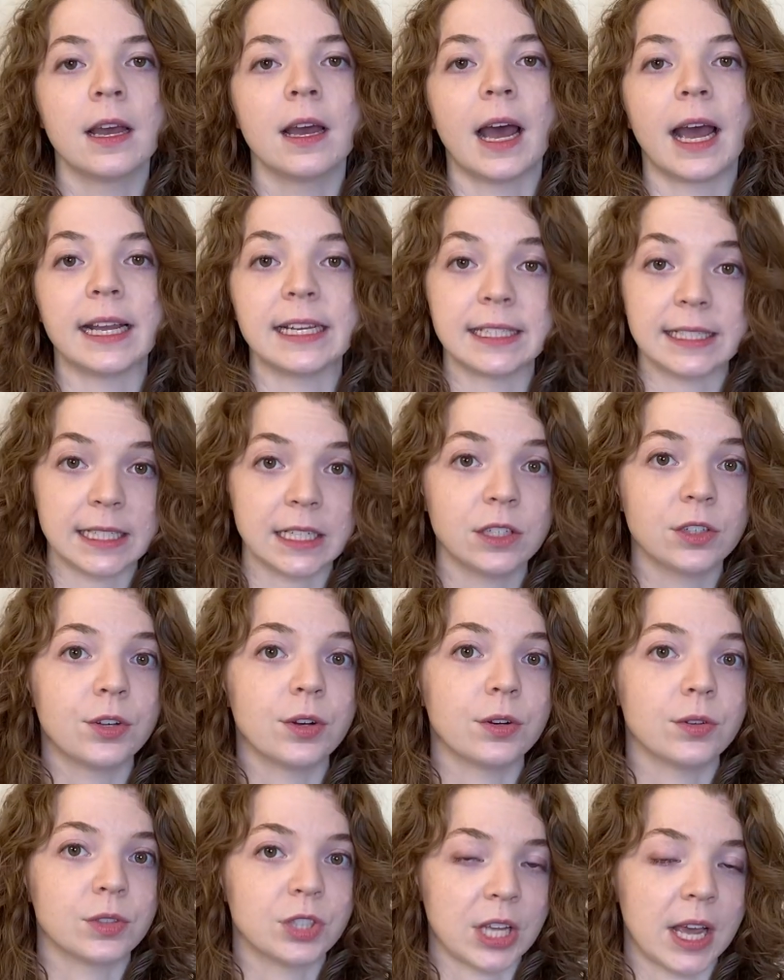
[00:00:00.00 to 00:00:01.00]
I did
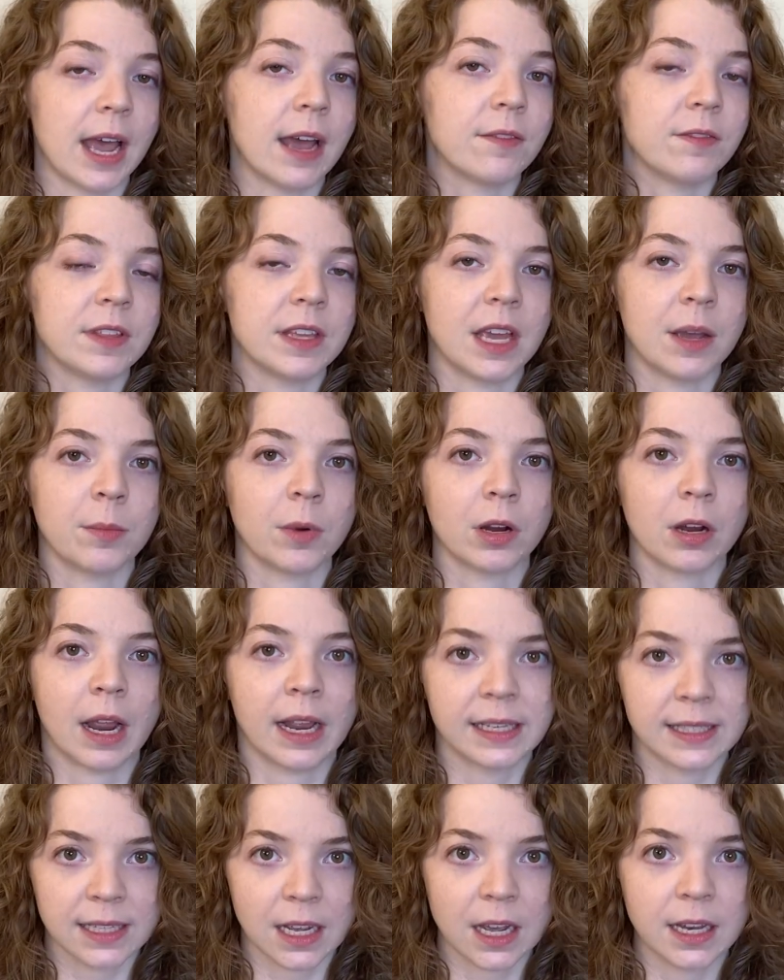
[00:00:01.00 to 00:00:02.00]
go to have the
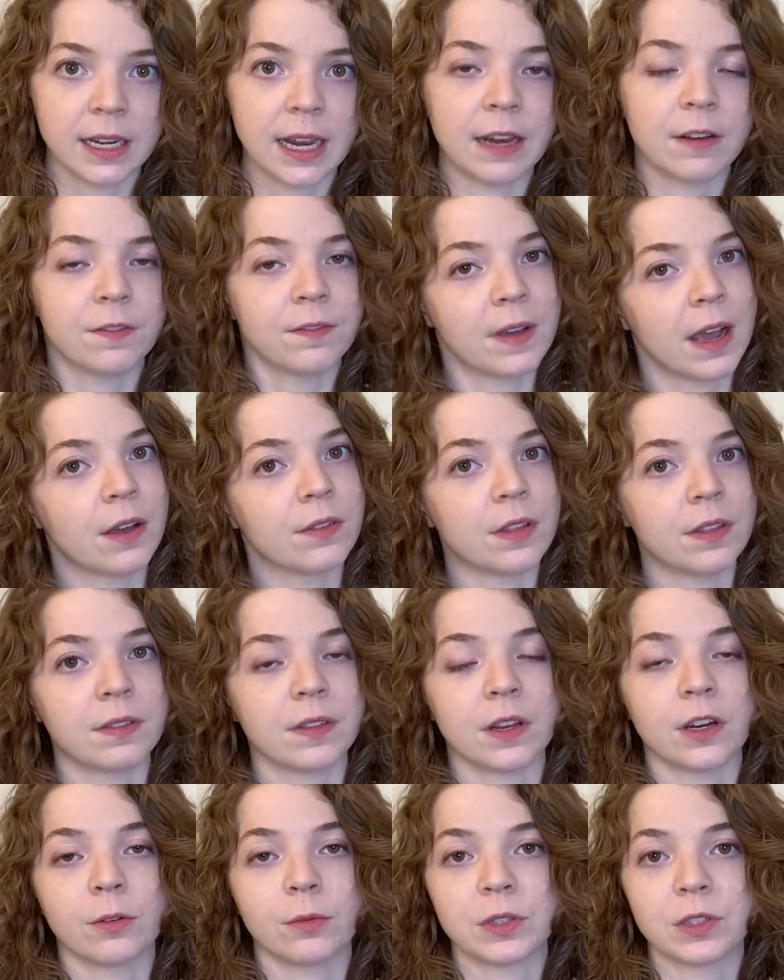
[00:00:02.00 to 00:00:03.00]
MRI done and found that
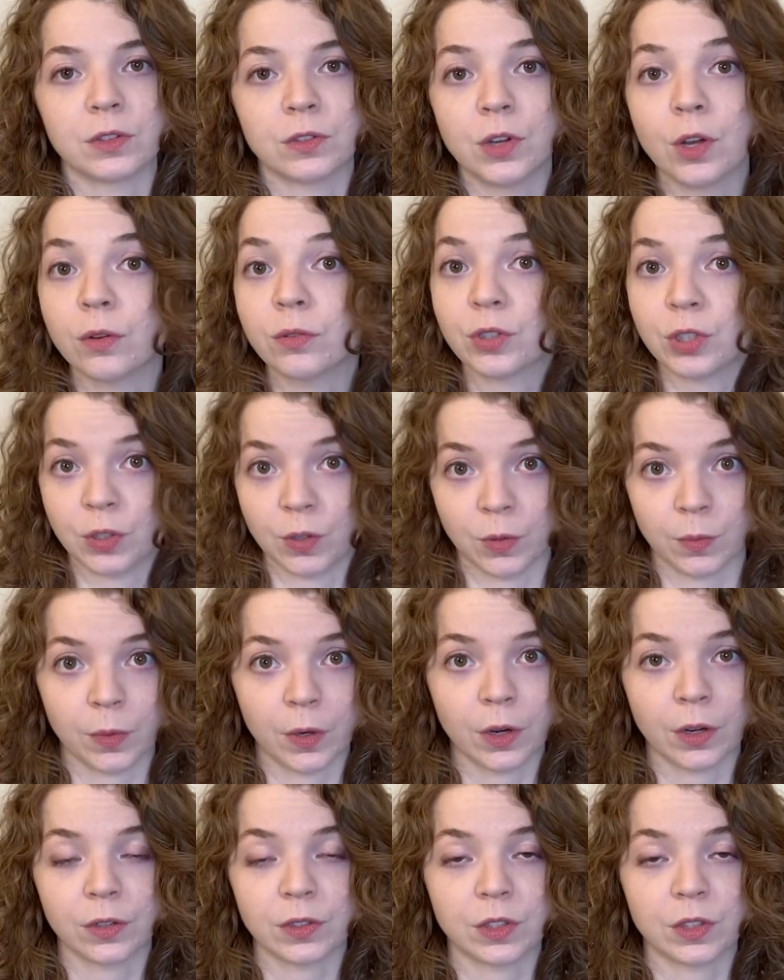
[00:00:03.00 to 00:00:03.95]
there was no tumor,